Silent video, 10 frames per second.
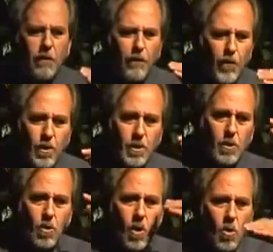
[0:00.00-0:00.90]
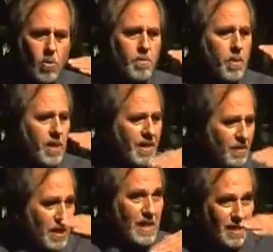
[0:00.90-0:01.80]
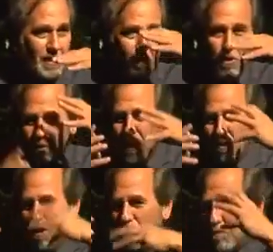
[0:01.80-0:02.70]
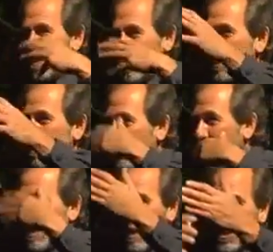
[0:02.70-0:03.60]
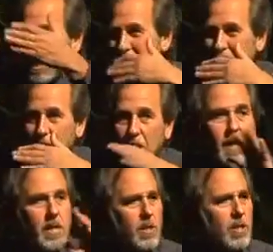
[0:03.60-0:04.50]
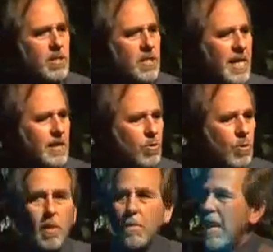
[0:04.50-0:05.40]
they defer their own belief system or their own system of what they're seeing to the central